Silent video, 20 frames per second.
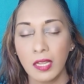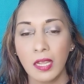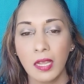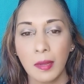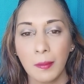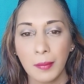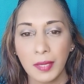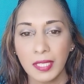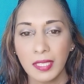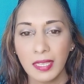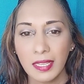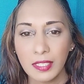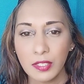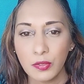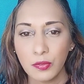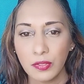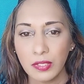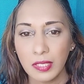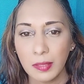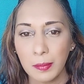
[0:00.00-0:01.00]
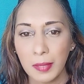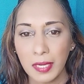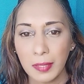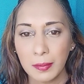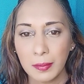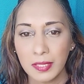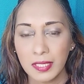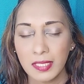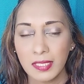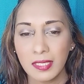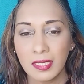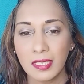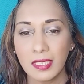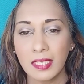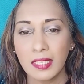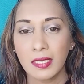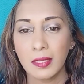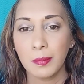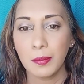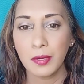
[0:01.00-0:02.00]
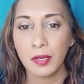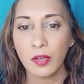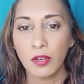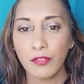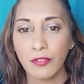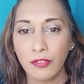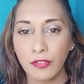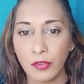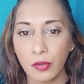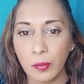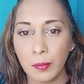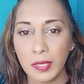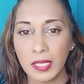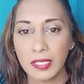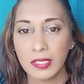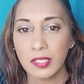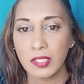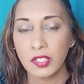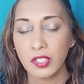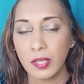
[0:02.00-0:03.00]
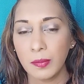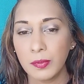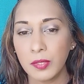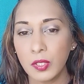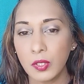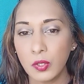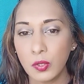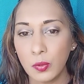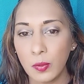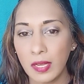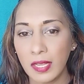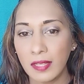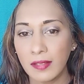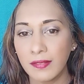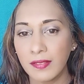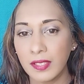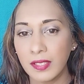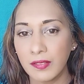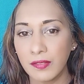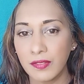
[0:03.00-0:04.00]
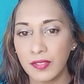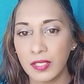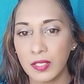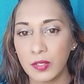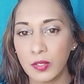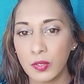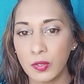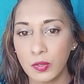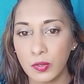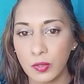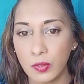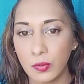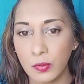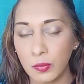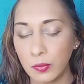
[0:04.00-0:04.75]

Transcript: But let's read the Bible today in the book of Romans chapter 12 and verse 2.